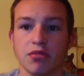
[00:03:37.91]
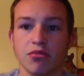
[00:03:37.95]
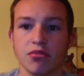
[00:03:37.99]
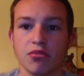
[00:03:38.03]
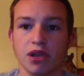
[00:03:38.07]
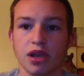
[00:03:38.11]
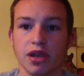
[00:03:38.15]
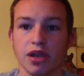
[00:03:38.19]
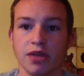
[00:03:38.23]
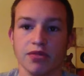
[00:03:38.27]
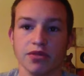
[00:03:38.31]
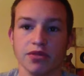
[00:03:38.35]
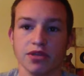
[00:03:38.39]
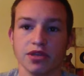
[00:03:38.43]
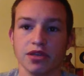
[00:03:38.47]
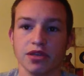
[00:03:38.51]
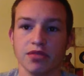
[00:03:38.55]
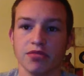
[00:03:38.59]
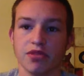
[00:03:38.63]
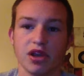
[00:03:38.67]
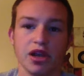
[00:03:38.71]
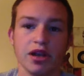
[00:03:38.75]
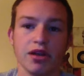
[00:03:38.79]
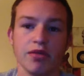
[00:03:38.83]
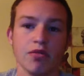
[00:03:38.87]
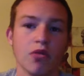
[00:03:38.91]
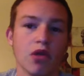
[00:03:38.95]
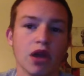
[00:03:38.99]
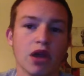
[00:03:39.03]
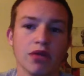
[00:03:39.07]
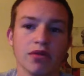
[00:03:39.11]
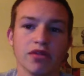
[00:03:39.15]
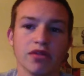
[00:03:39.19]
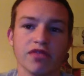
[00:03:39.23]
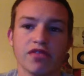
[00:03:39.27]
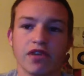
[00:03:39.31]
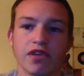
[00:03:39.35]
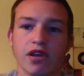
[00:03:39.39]
Bread and wine
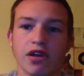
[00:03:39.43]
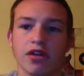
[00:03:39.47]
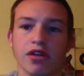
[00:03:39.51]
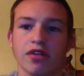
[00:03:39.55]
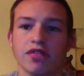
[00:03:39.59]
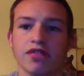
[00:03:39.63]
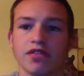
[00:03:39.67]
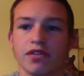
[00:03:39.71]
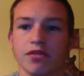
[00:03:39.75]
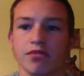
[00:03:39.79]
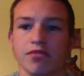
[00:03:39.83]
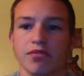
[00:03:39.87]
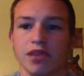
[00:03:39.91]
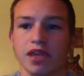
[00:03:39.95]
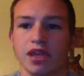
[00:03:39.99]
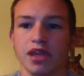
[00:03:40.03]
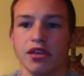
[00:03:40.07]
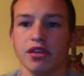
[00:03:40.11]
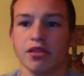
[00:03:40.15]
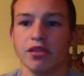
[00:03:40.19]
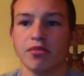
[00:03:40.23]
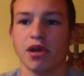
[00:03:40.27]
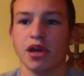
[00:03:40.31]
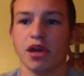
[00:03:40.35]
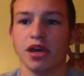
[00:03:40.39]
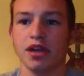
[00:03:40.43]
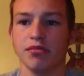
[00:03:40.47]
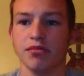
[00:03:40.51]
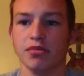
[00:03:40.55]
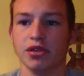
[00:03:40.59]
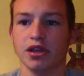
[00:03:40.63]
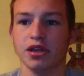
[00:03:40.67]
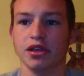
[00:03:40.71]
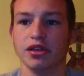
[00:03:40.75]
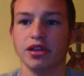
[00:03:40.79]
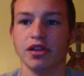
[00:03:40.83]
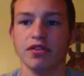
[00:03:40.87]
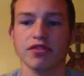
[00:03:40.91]
were far from being the body and
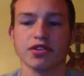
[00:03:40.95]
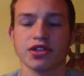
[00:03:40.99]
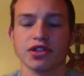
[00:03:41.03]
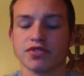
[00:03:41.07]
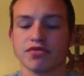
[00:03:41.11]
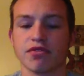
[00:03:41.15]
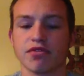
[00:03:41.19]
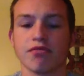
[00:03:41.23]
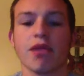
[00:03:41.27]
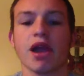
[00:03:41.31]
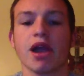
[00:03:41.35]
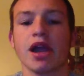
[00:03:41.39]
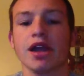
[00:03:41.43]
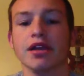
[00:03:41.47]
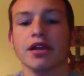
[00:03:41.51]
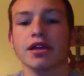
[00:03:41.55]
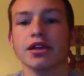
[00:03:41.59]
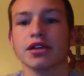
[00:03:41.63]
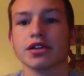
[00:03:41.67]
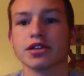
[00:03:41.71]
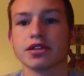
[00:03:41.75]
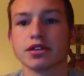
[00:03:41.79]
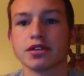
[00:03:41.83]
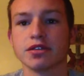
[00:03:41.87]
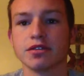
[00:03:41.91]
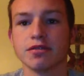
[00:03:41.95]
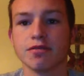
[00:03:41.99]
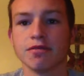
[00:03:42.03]
blood; they were just reminders.